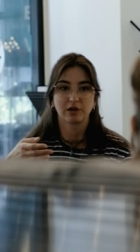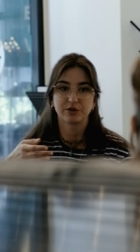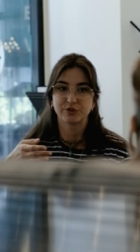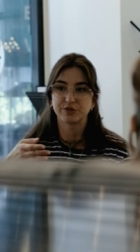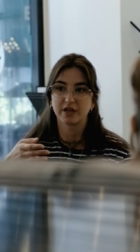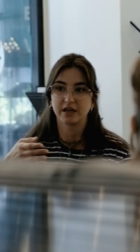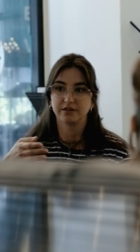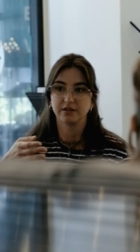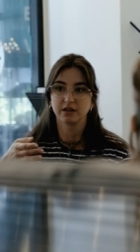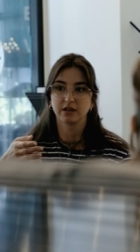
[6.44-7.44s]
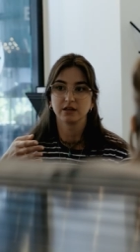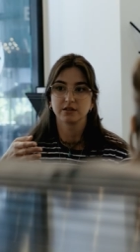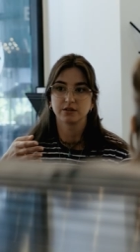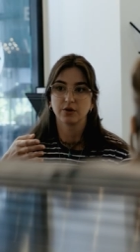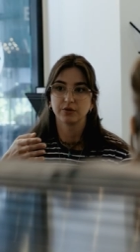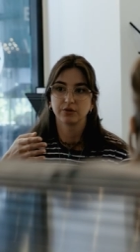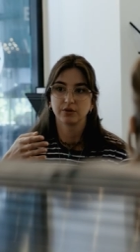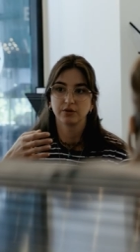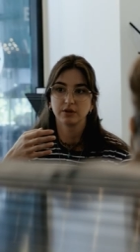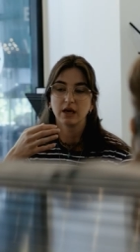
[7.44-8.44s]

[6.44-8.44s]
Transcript: and I'm here today representing